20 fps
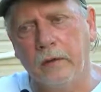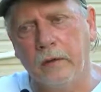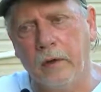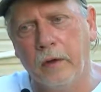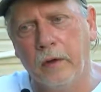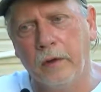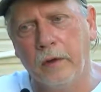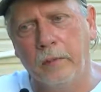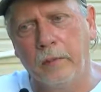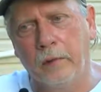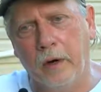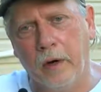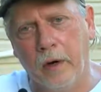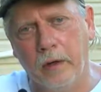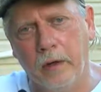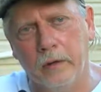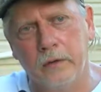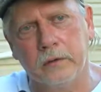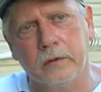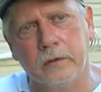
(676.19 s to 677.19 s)
your
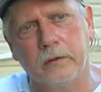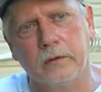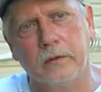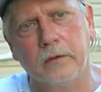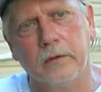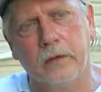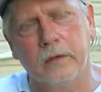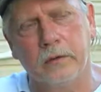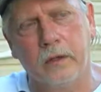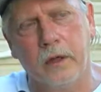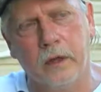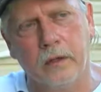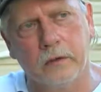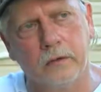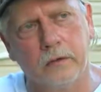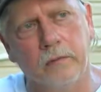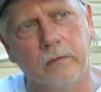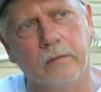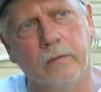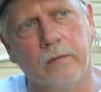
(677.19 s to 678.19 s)
prayers. That's
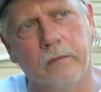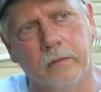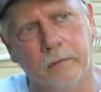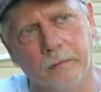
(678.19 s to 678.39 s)
awesome.